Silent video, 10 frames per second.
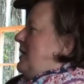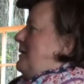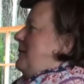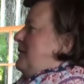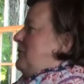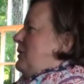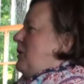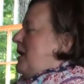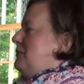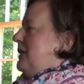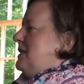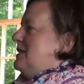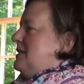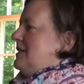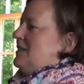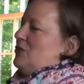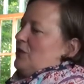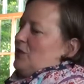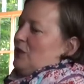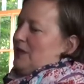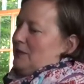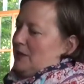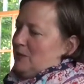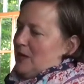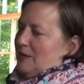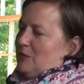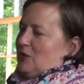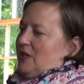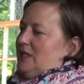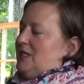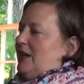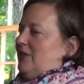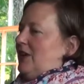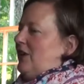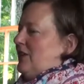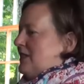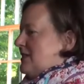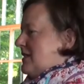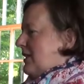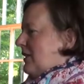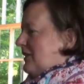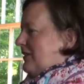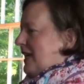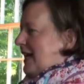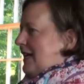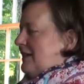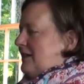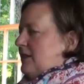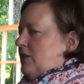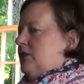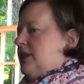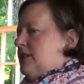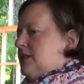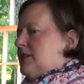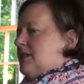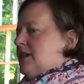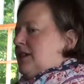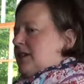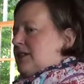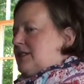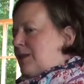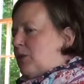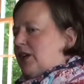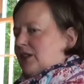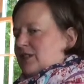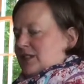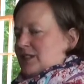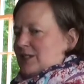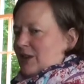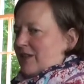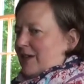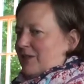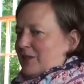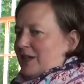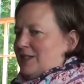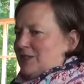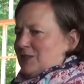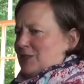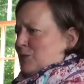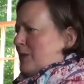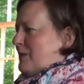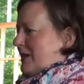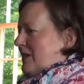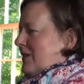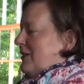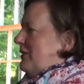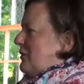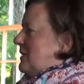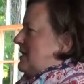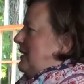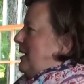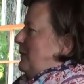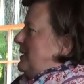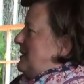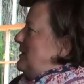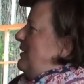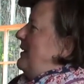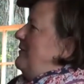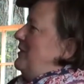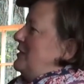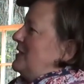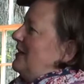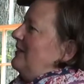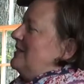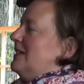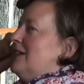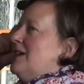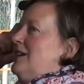shop and we want places to stroll and we want more in-town gardens and all of that, you know, it does, is someone else going to solve that for us or should we be focused on how we can solve that for ourselves? And